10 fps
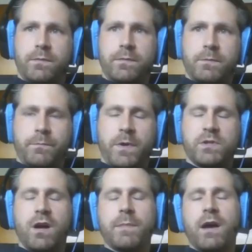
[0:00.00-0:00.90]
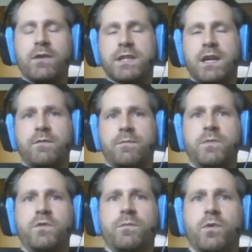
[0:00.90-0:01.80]
my job now has kind of
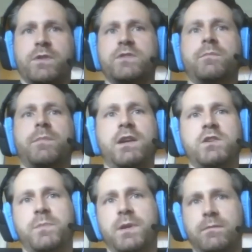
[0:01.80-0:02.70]
moved more into management,